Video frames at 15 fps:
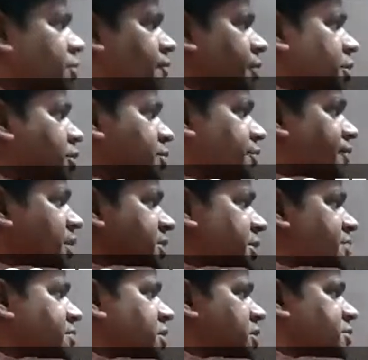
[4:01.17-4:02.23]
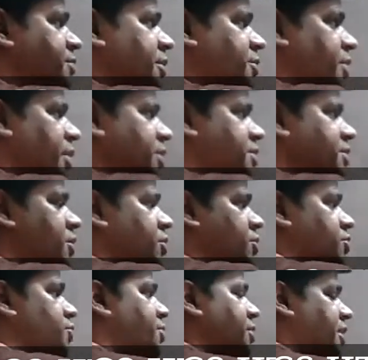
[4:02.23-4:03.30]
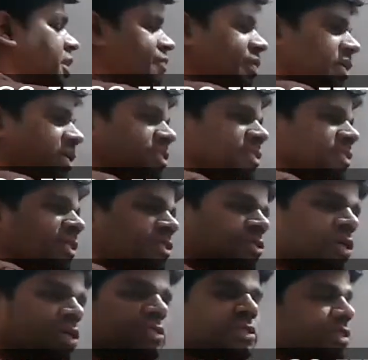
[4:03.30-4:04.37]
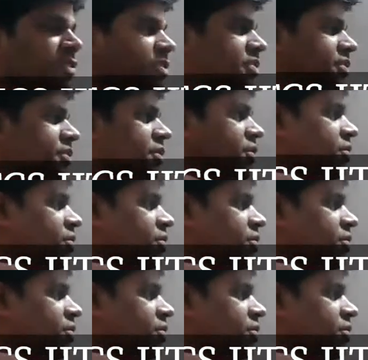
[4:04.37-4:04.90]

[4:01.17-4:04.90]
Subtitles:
when you differentiate with respect to x, you treat y and z as constants.